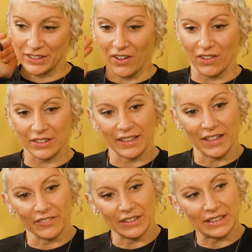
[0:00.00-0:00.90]
it all day,
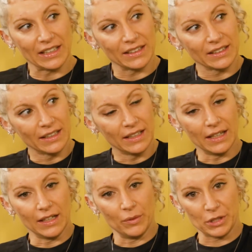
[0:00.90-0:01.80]
every day,
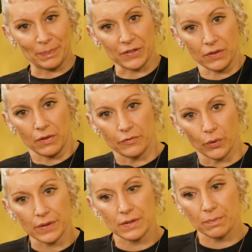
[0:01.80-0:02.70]
especially the
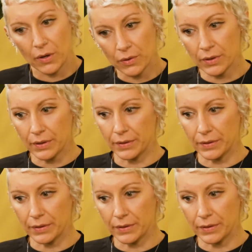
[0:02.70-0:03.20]
voice mode.